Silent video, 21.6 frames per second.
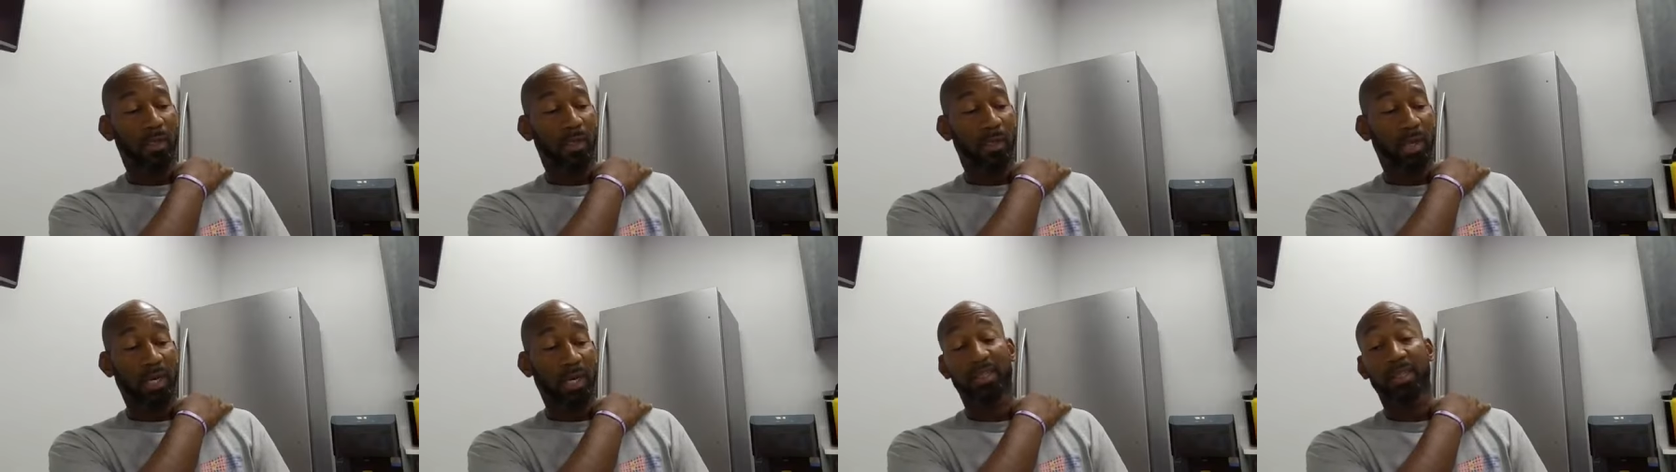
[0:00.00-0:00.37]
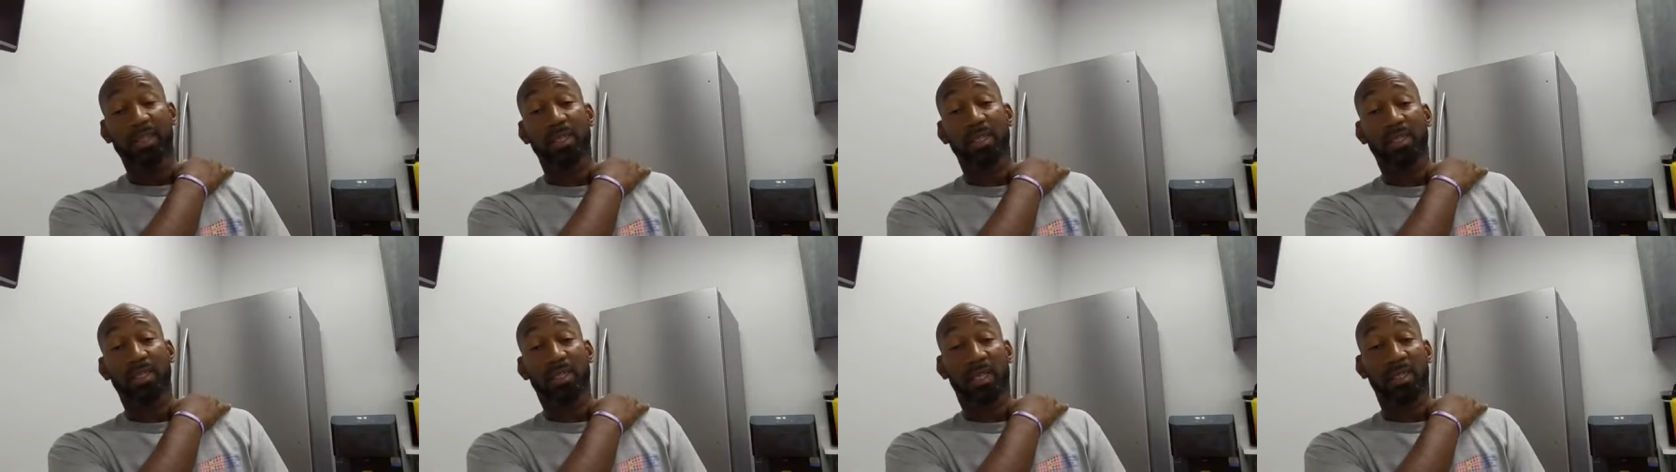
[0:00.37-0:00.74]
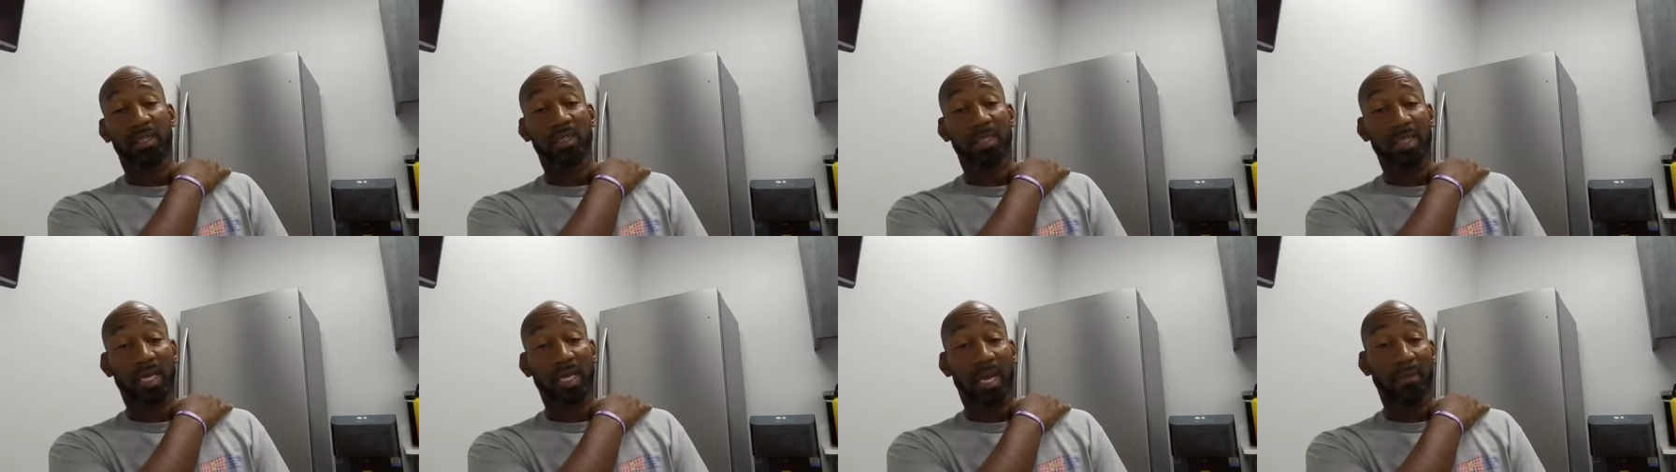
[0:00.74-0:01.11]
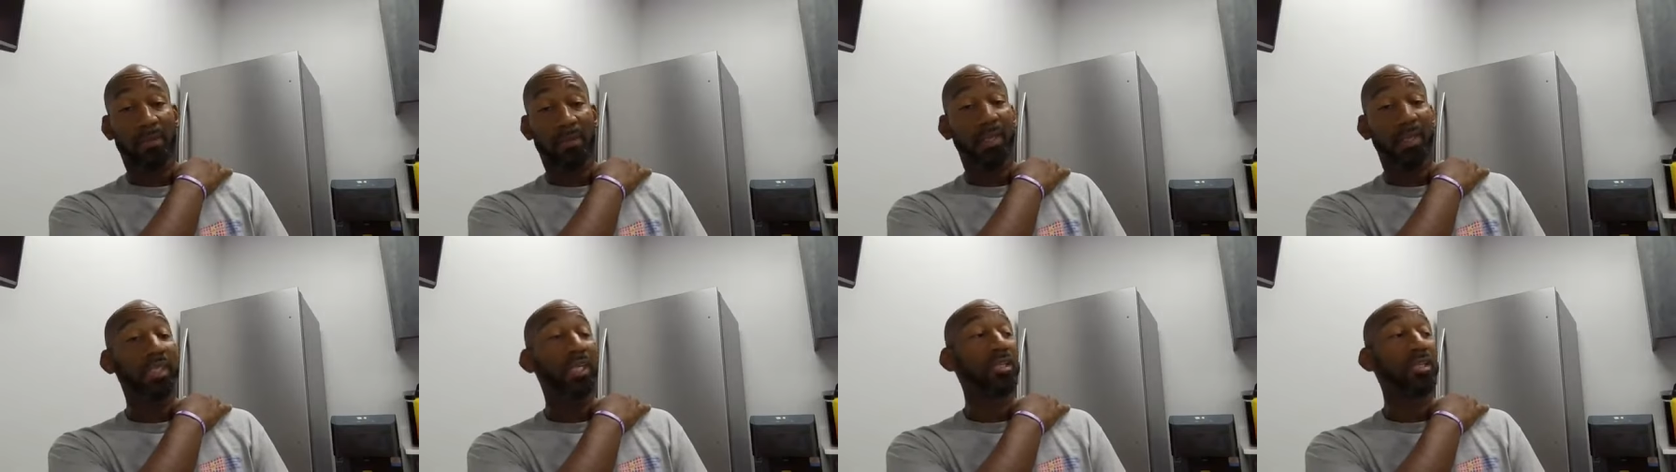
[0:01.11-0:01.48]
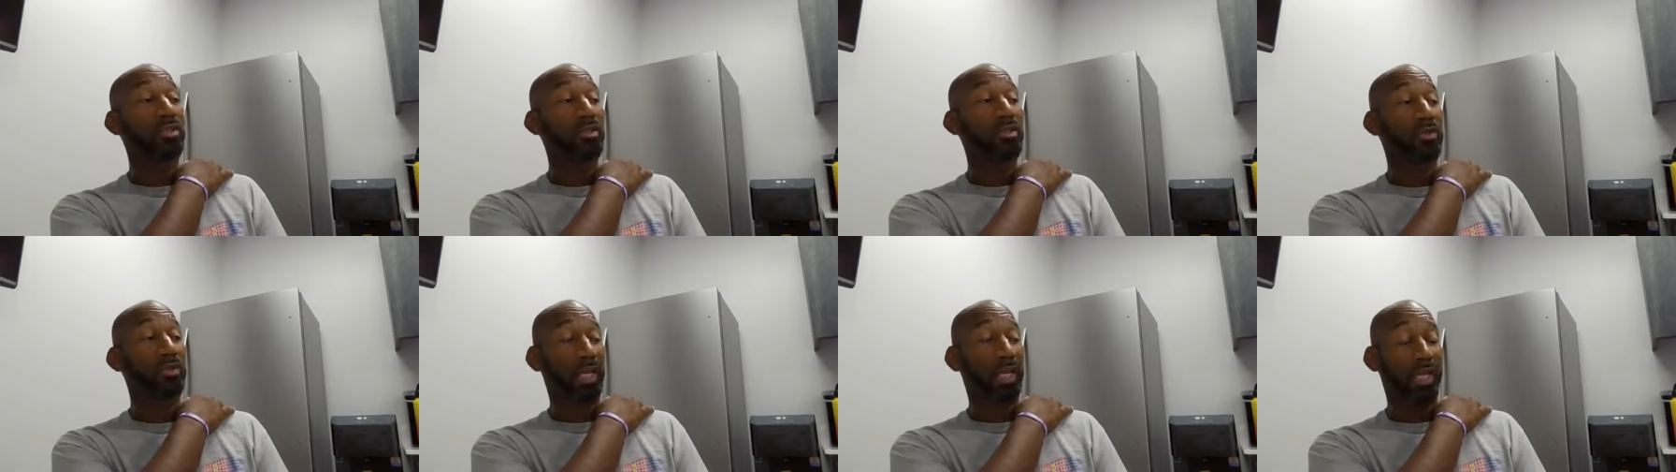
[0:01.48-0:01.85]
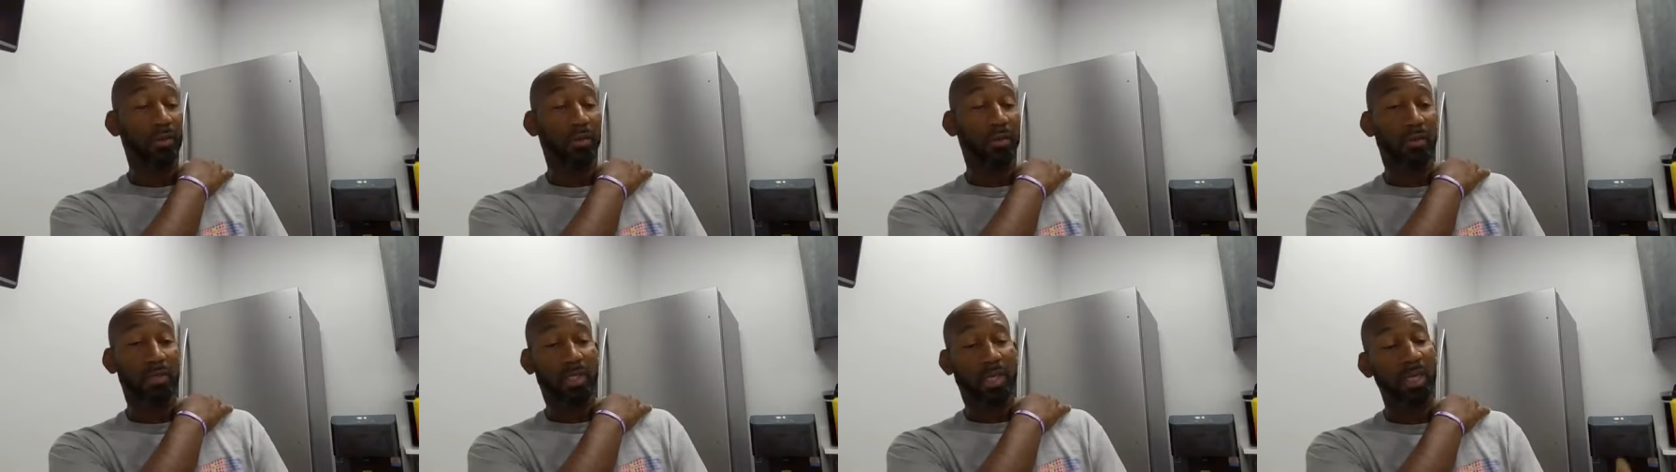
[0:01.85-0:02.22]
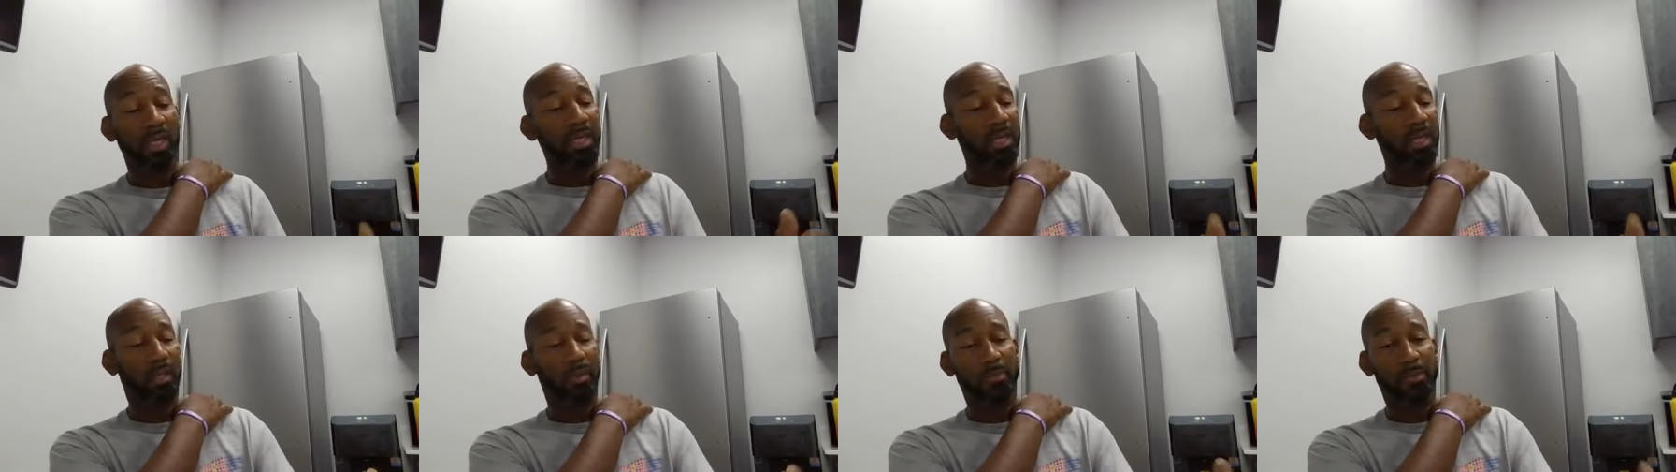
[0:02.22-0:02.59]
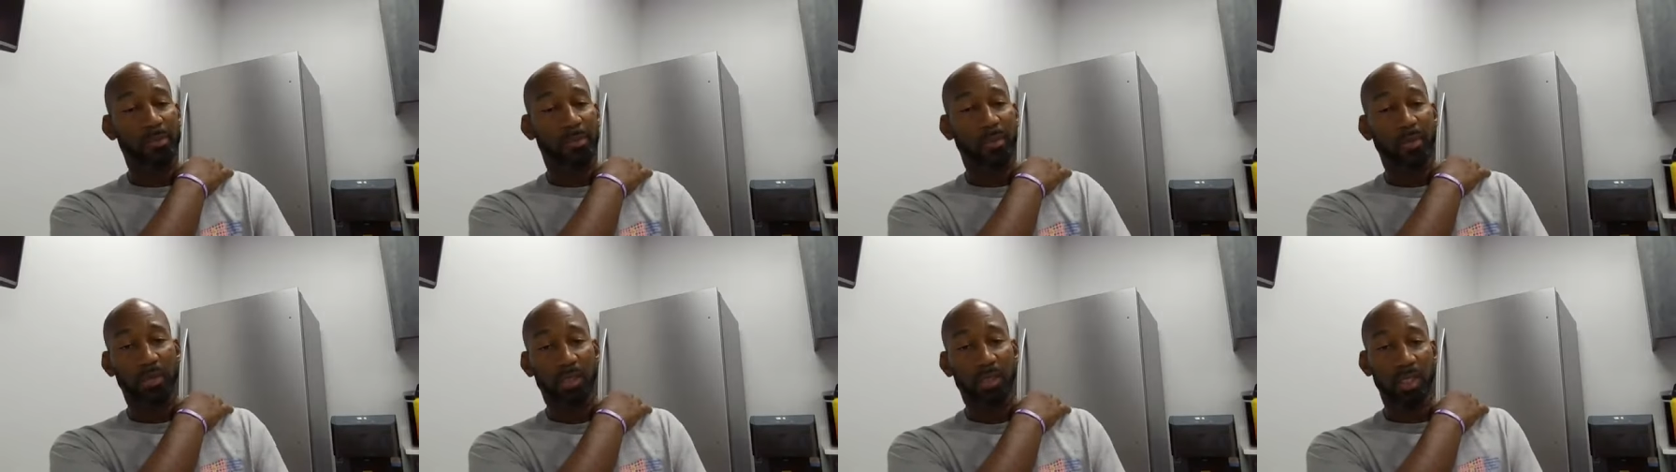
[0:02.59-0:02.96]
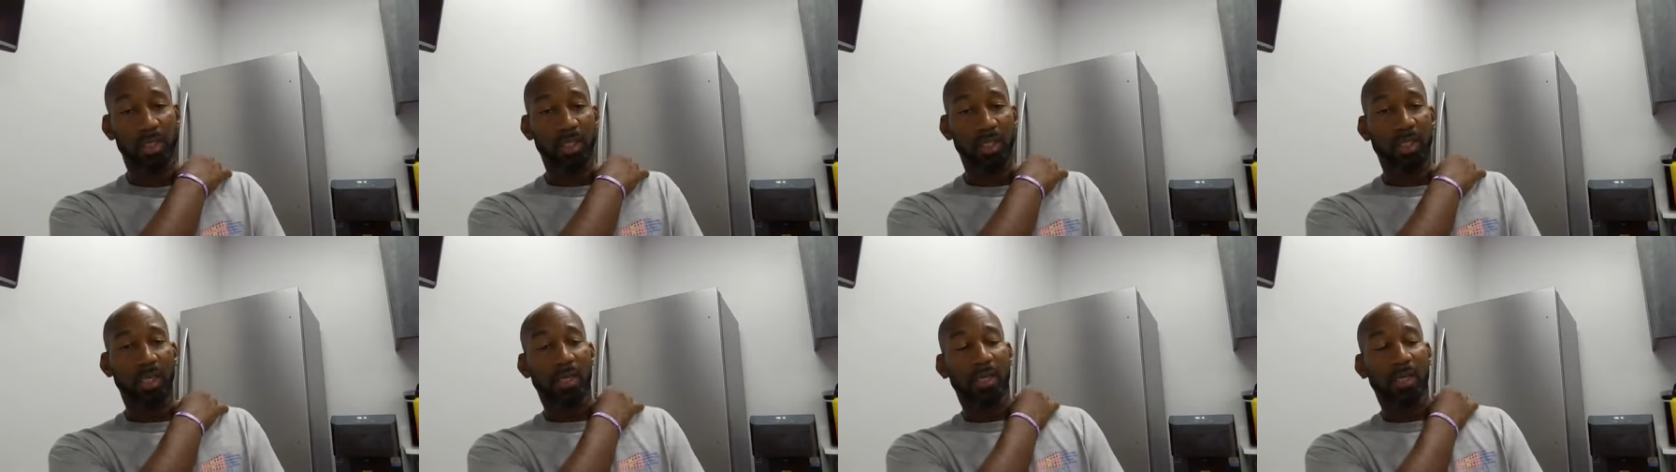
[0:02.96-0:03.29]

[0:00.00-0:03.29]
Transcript: are atheists and they decide to make their children atheists and they kill them spiritually